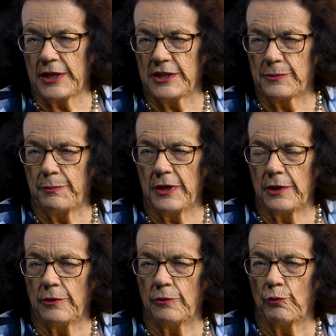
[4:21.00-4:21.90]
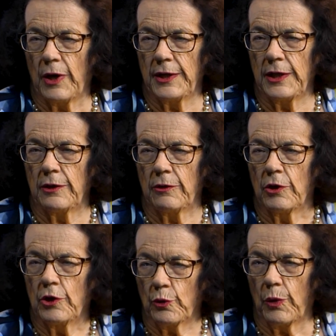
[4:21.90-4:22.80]
has been running
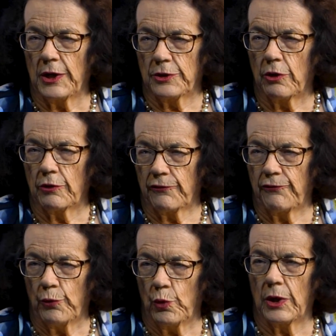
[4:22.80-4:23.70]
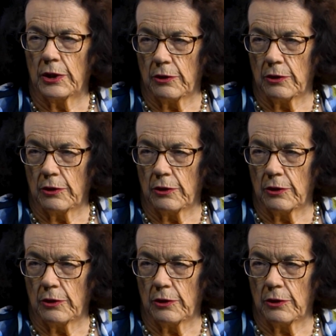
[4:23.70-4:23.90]
quite hot for a